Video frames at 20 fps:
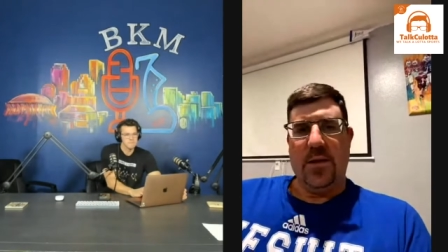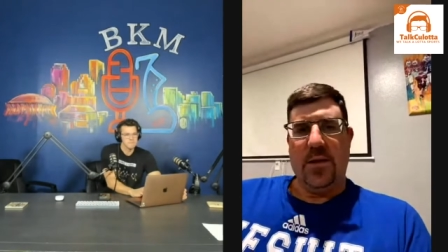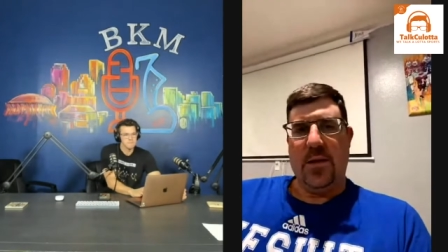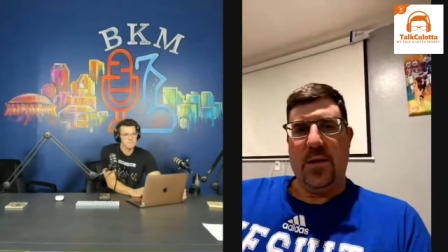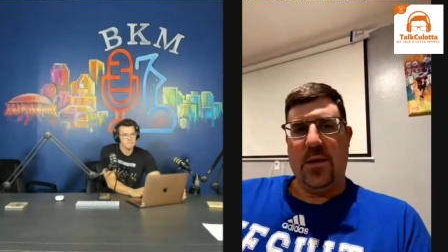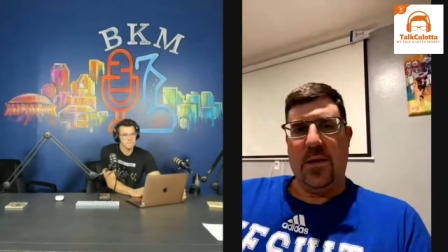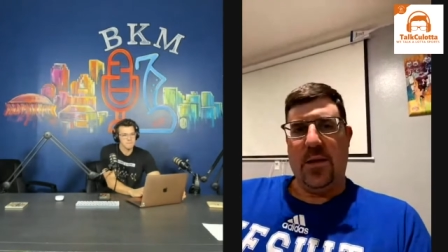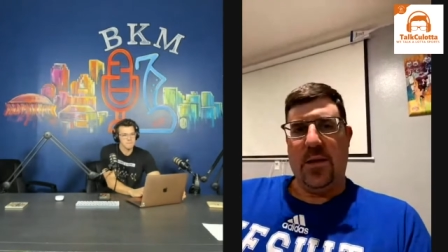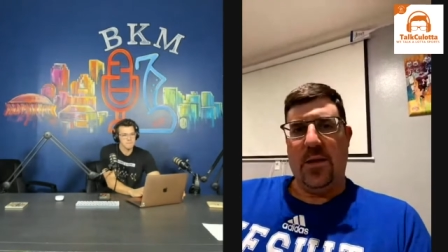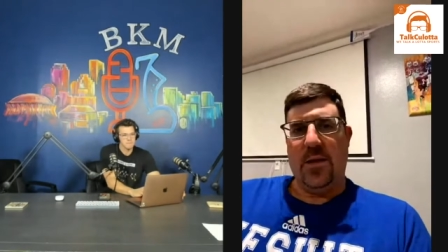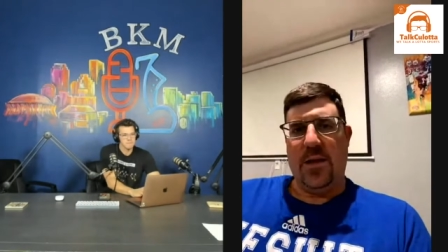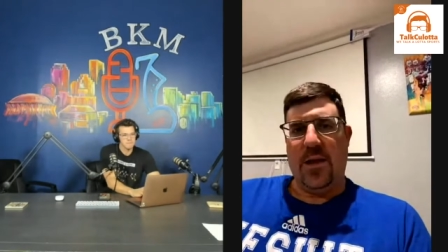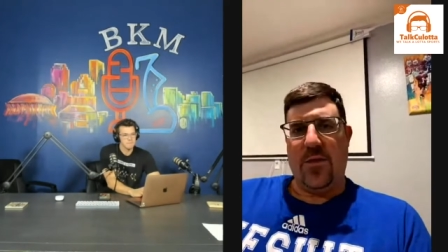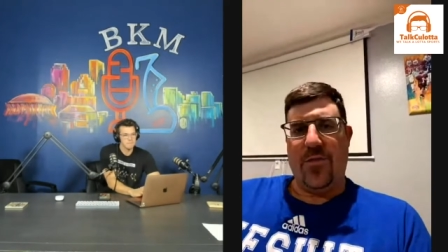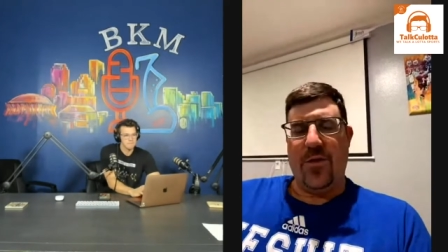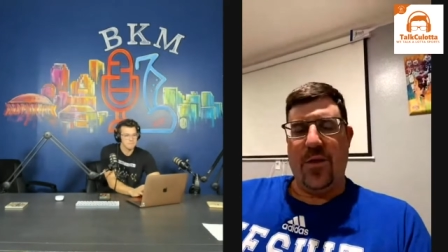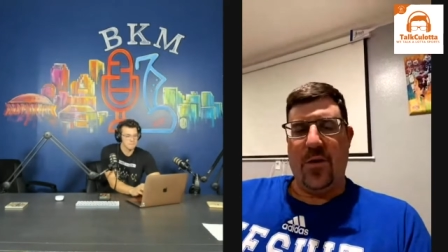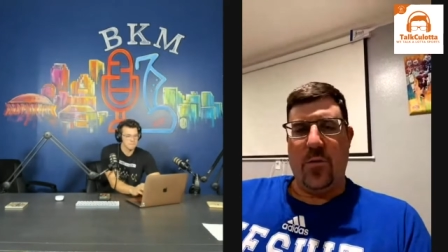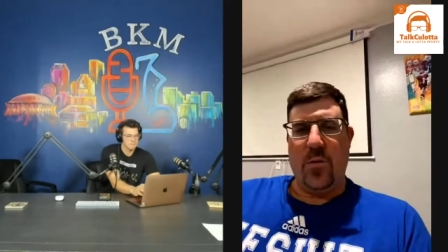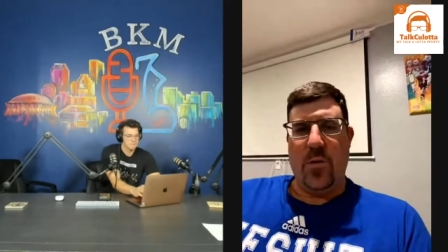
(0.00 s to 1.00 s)
And, and, I
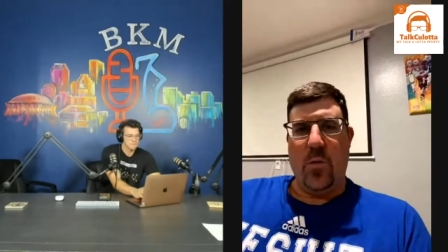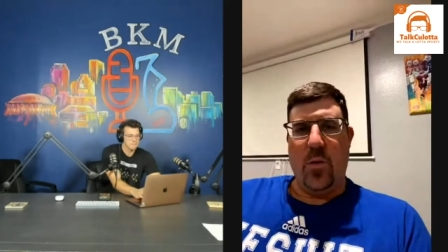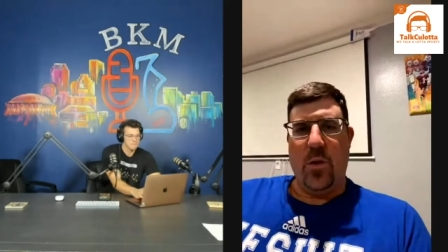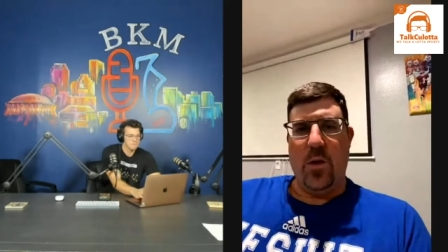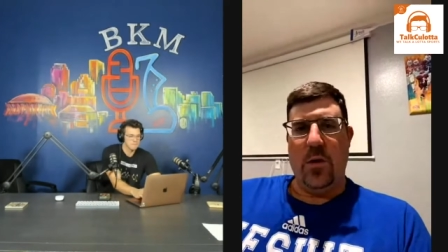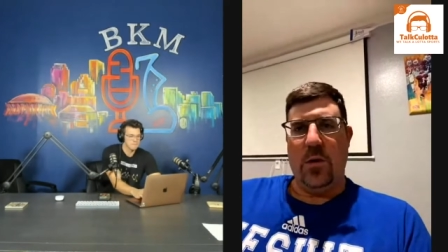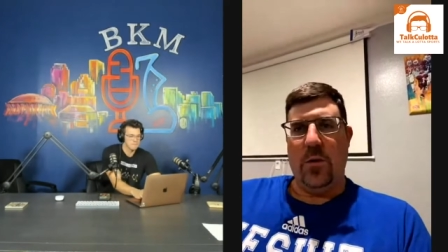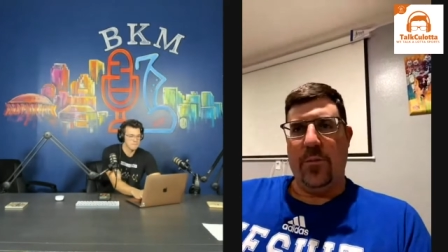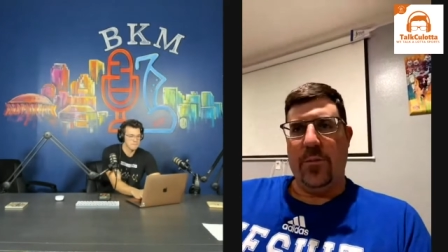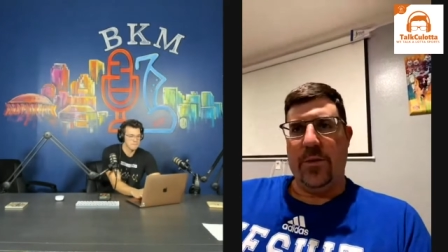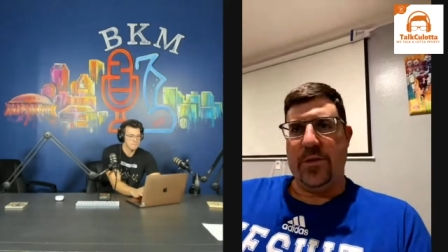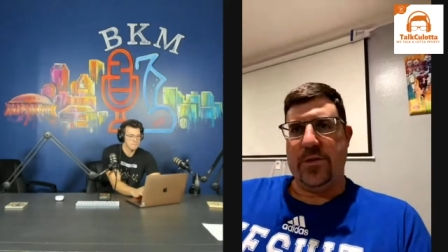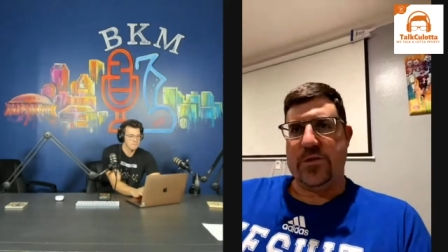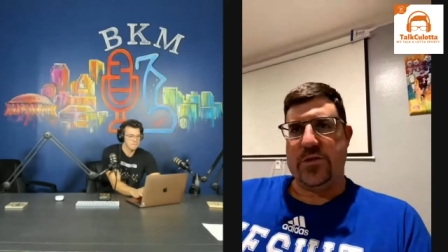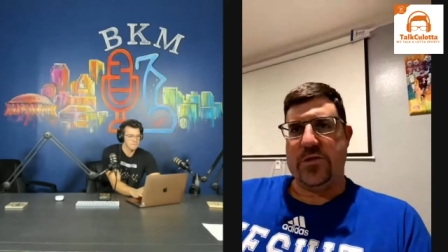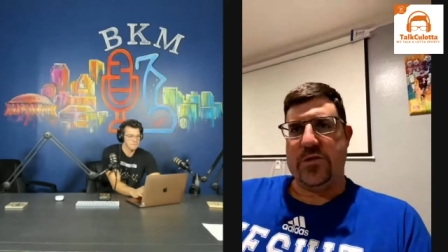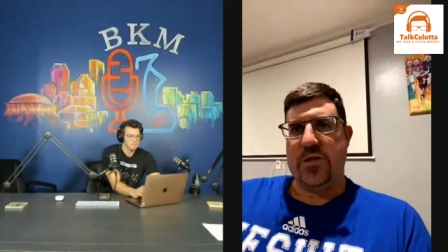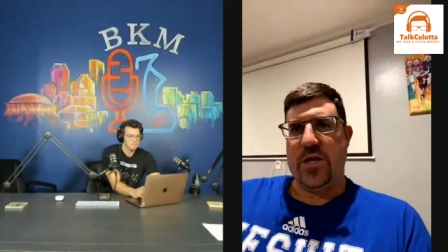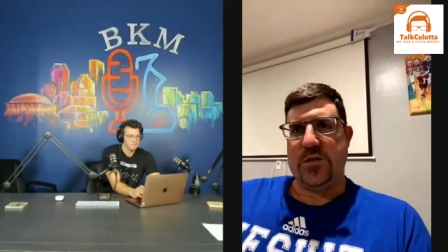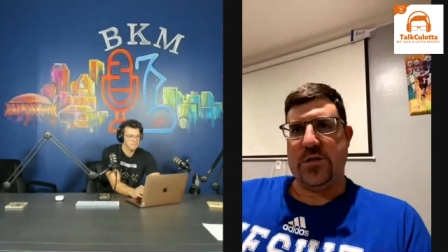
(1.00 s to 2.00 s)
think we will. I mean, it's
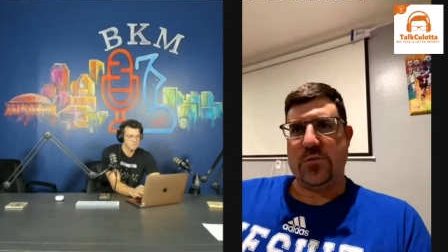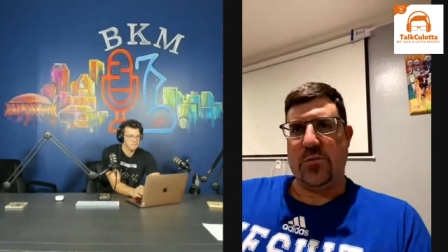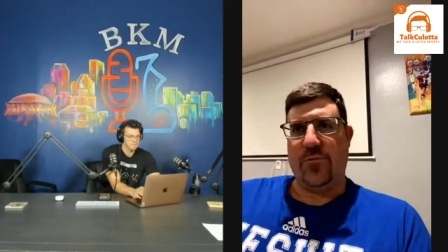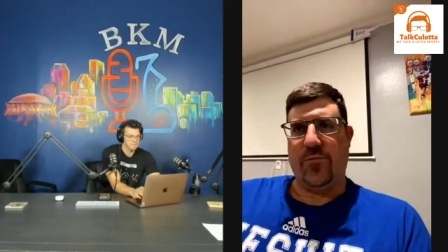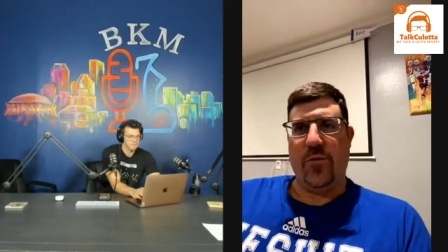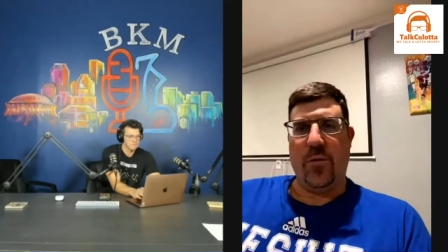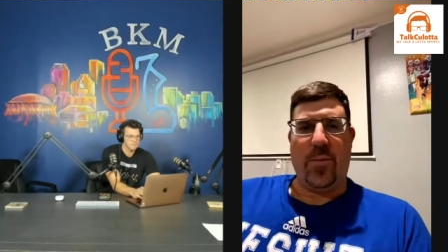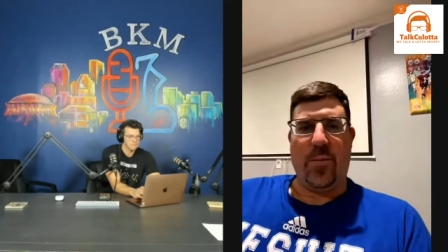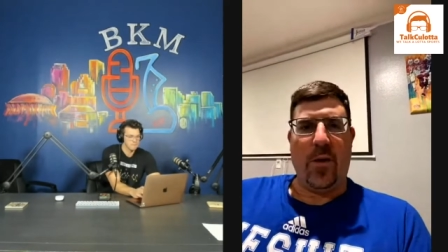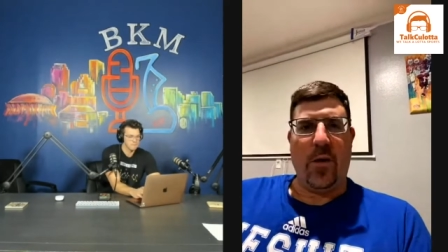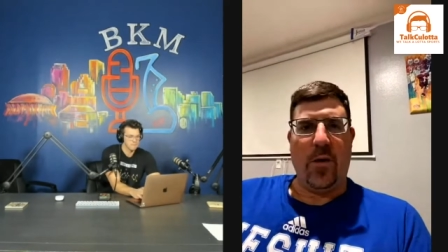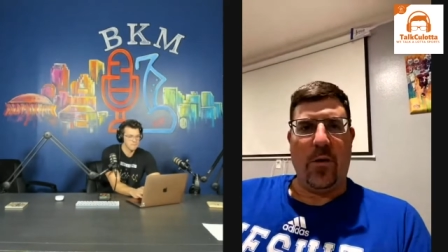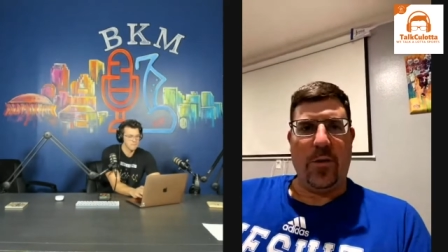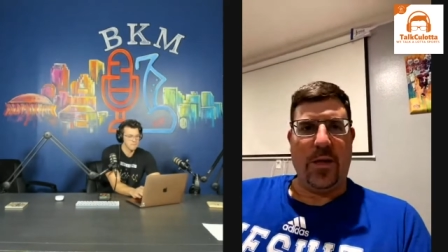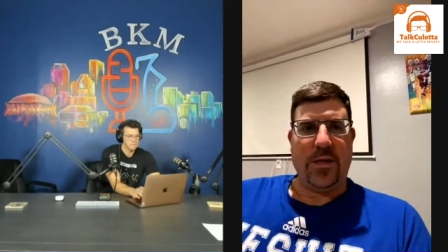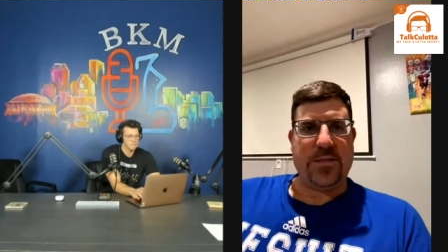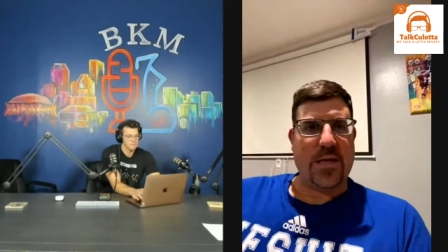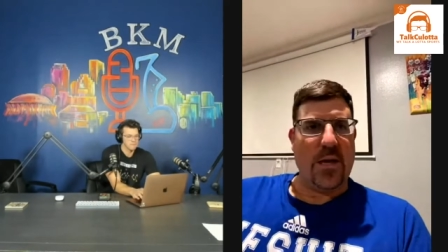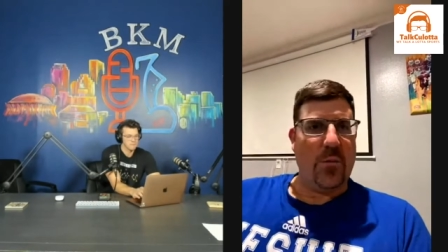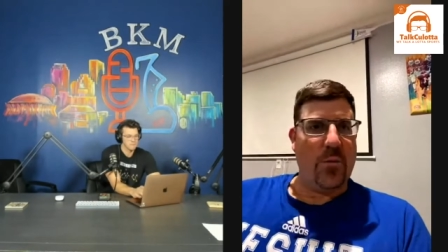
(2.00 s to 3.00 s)
just Jesuit football, and
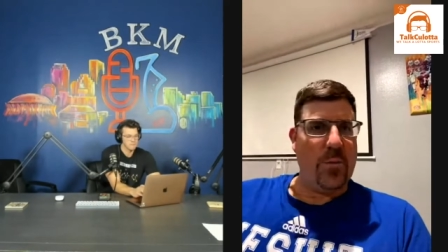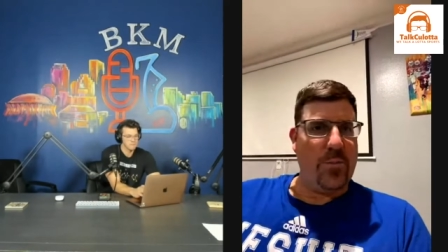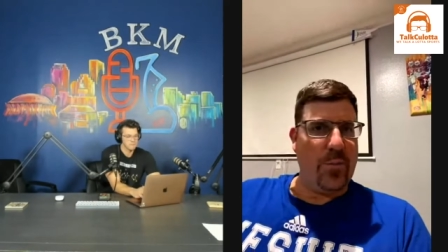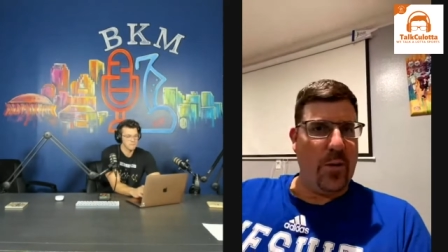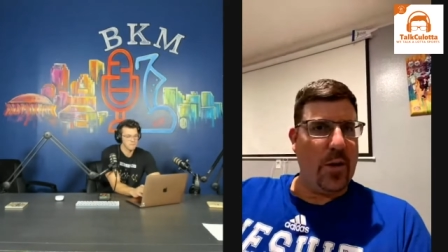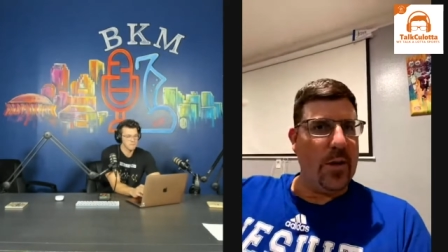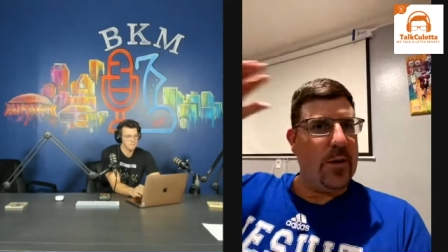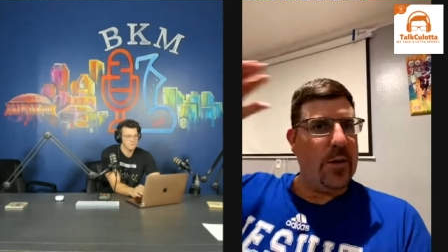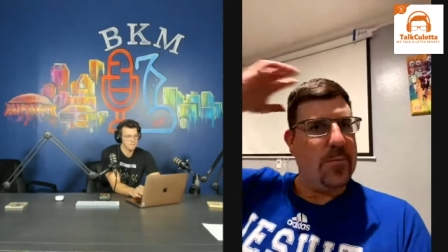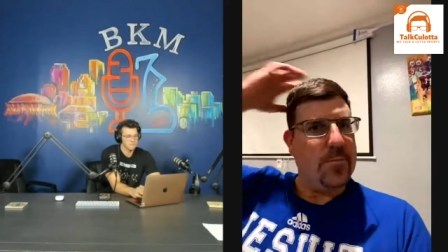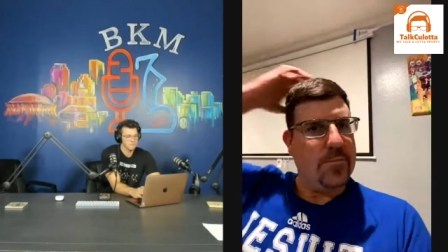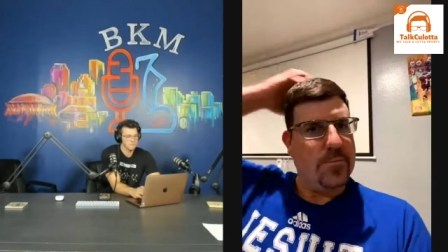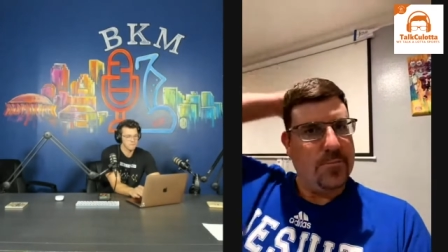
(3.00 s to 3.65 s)
that's how we play it.